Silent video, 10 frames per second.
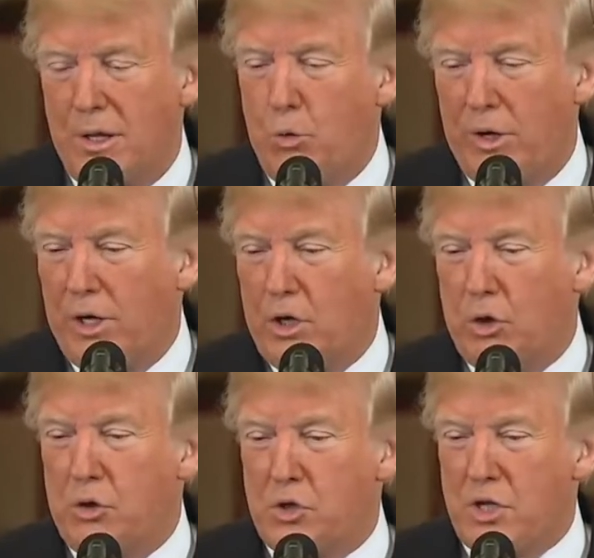then we're going to
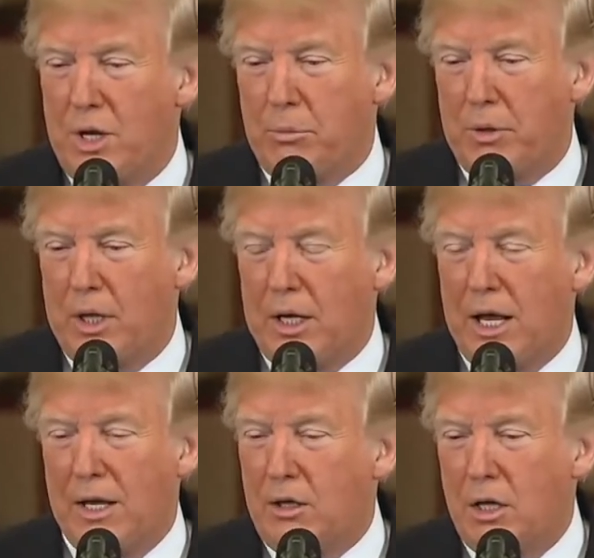do the same thing,
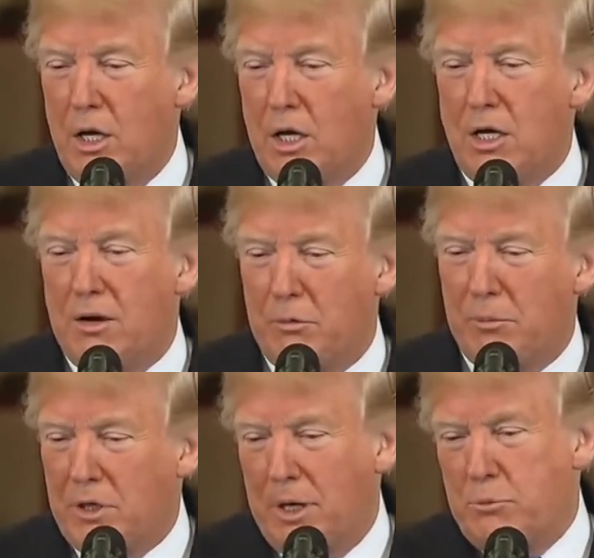and
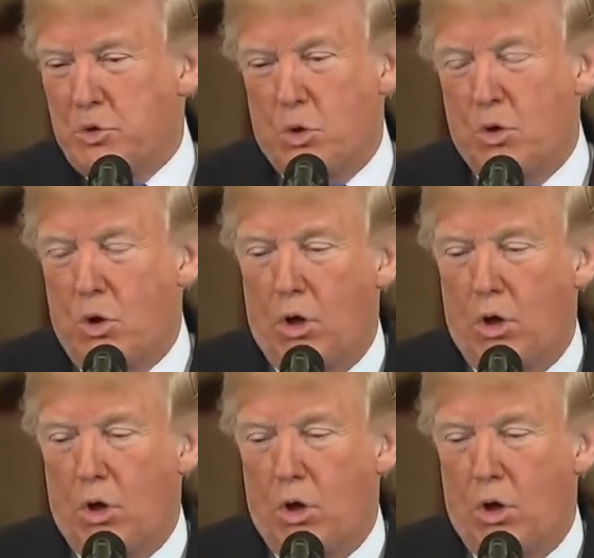government comes to a